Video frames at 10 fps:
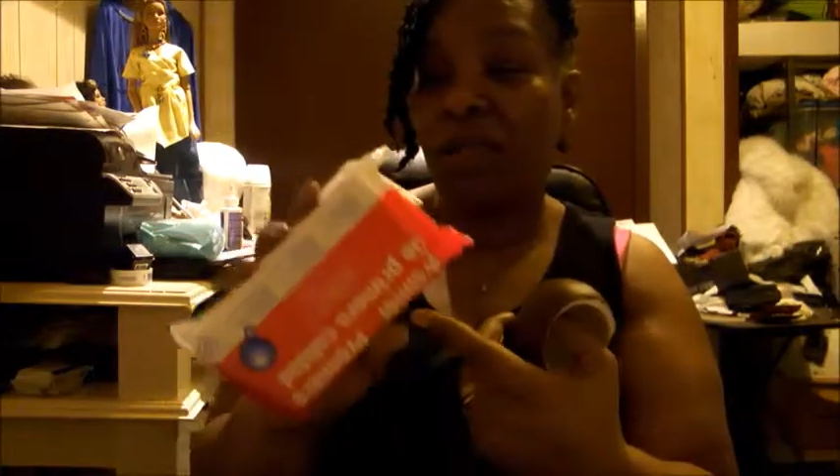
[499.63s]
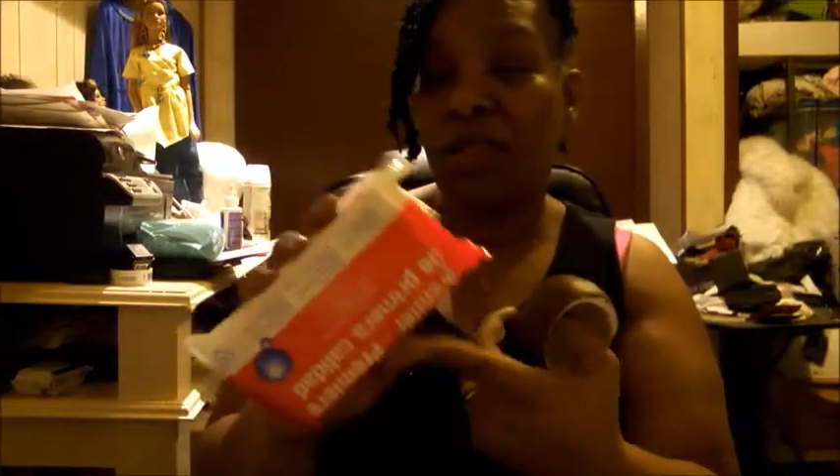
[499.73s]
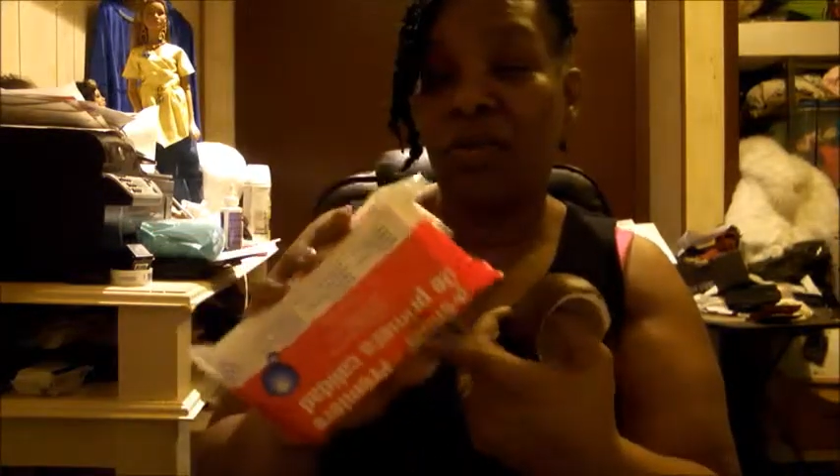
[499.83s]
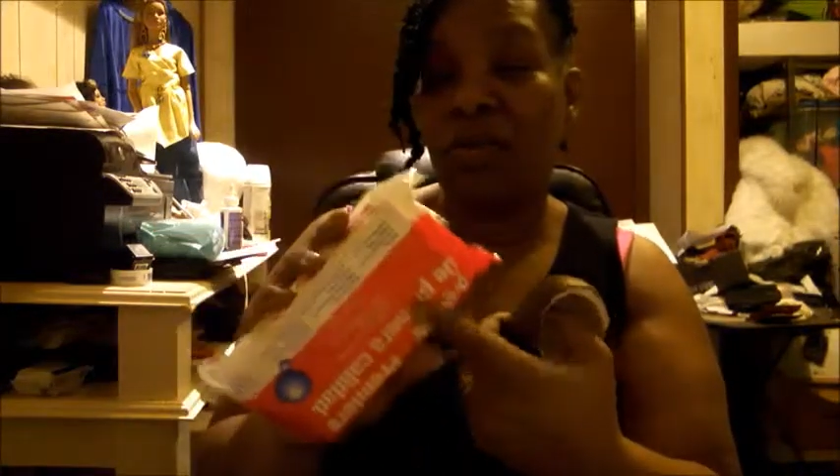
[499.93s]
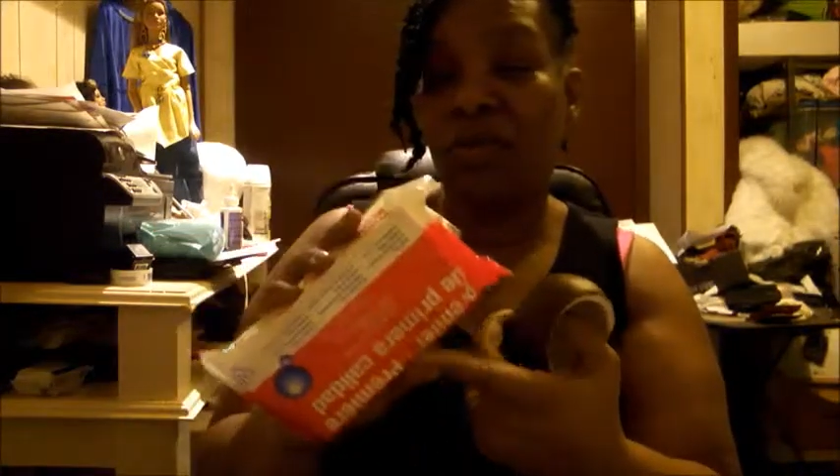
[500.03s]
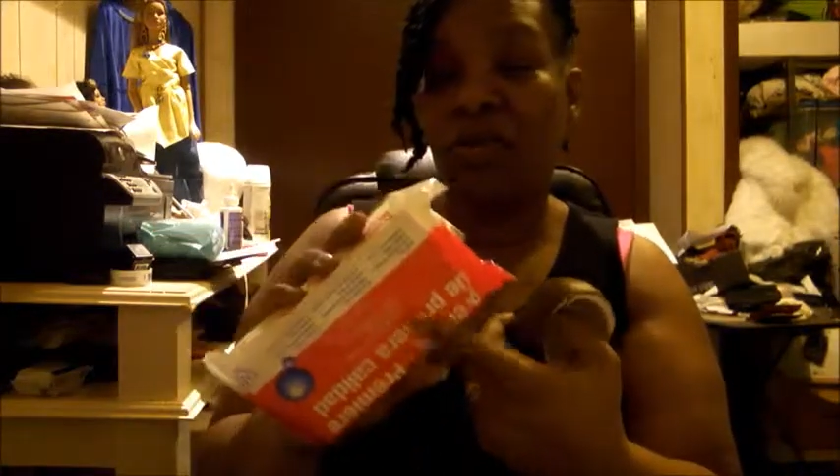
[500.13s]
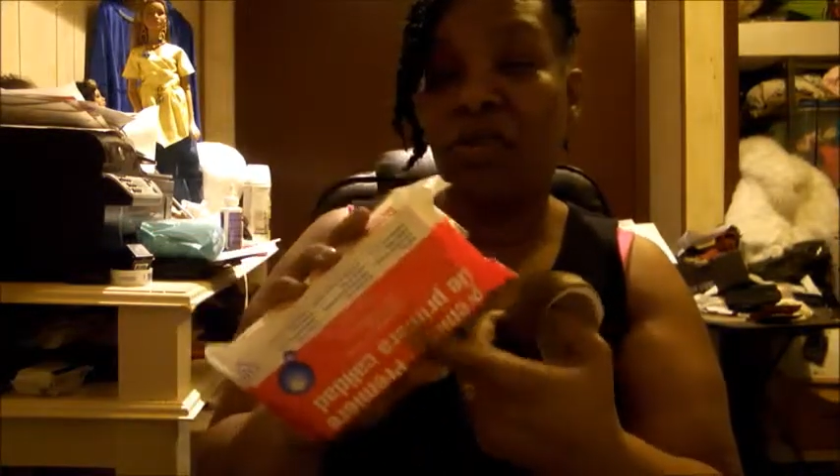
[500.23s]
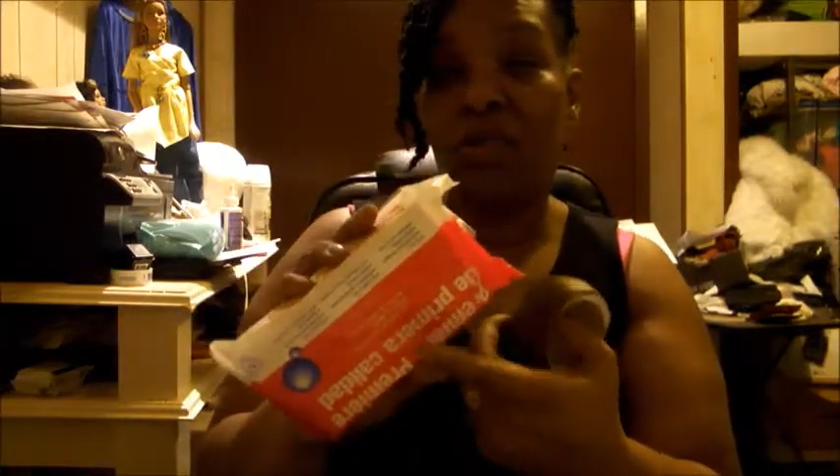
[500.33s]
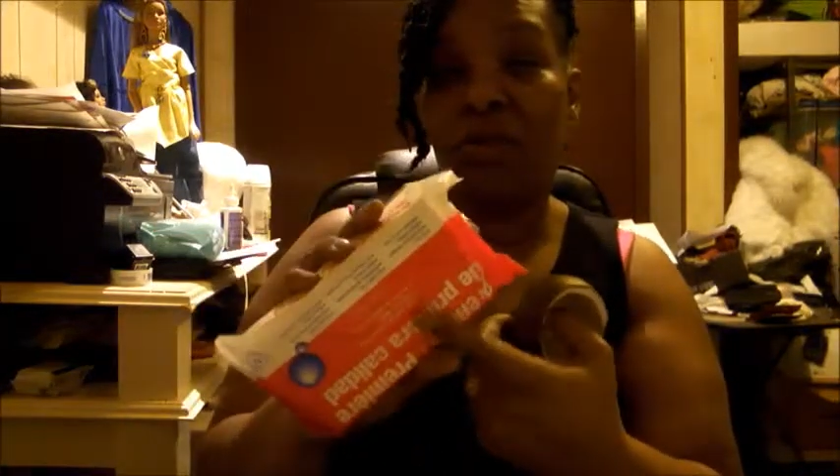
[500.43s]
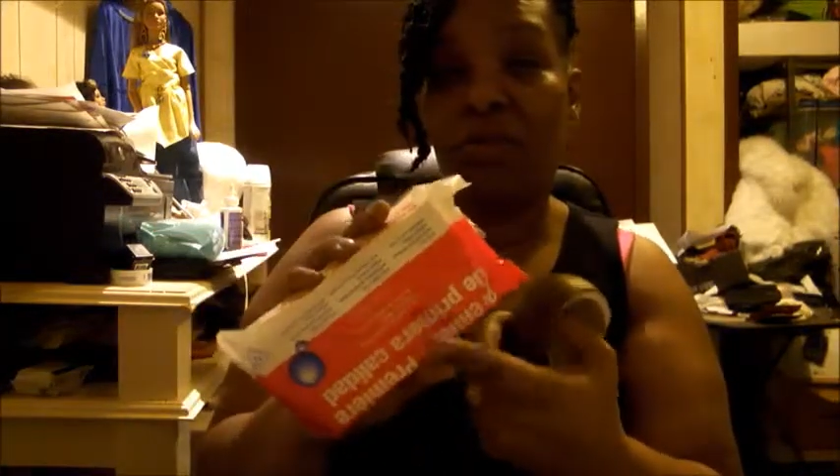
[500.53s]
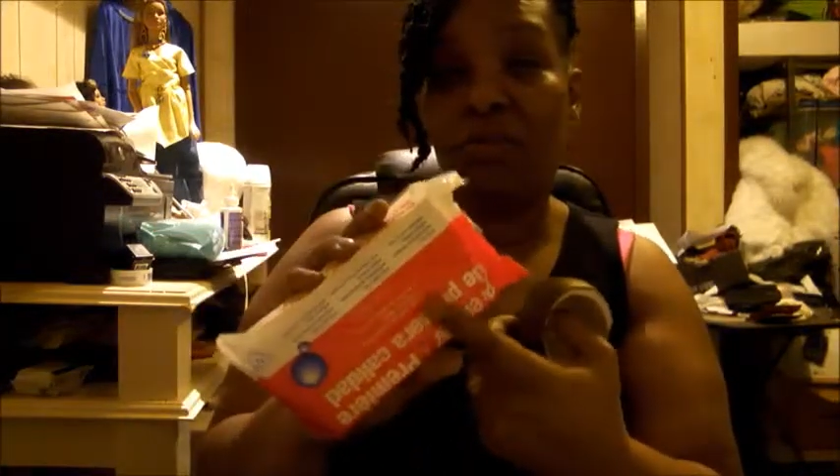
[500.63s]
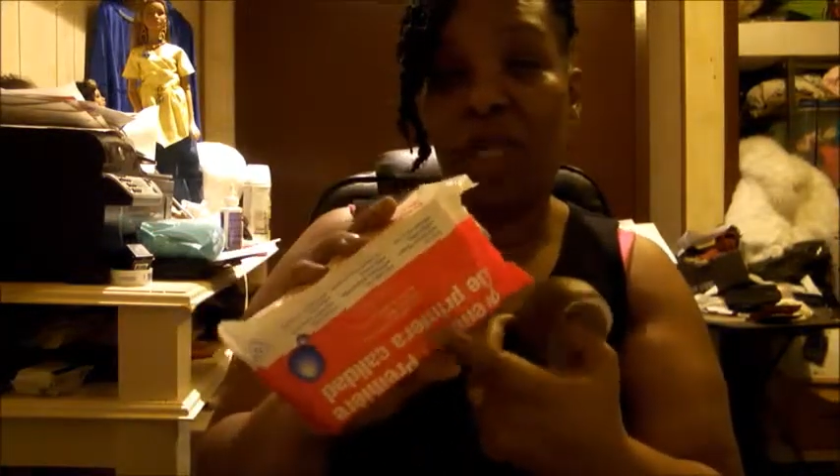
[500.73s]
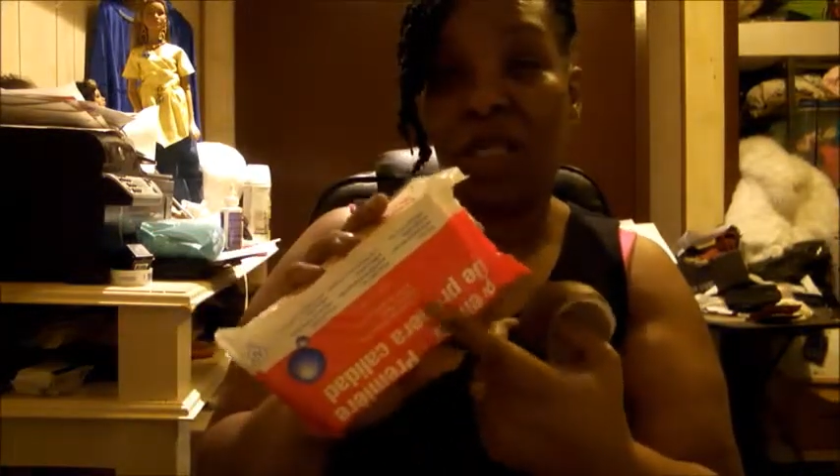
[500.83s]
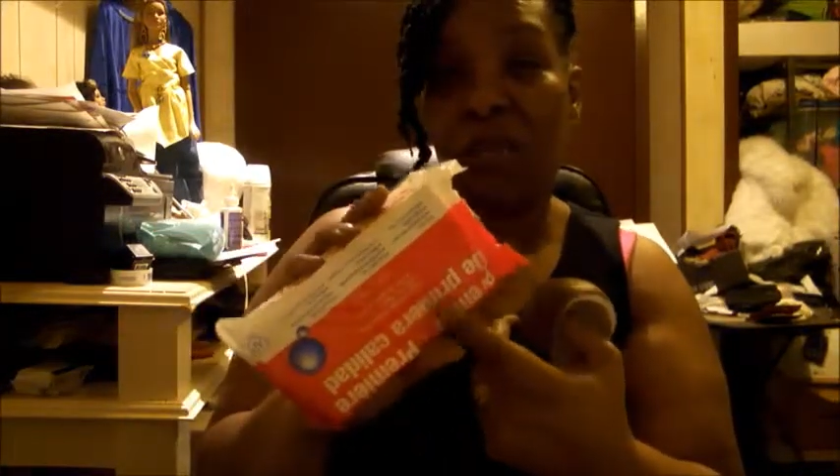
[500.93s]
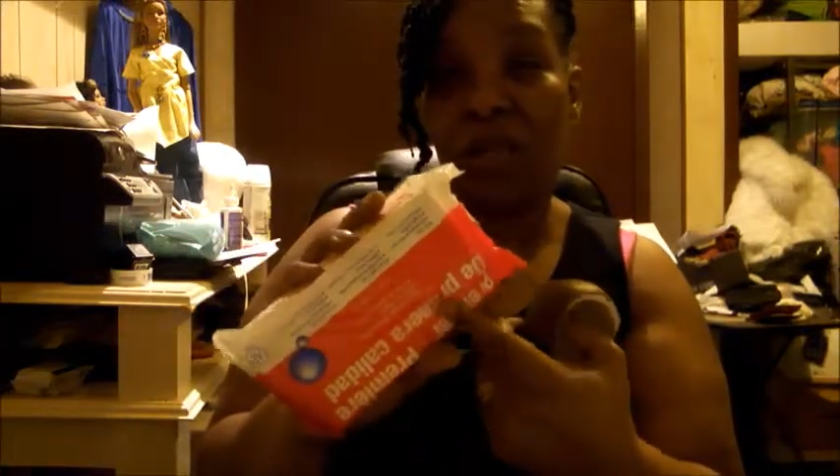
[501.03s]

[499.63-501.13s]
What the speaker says: this is good to mix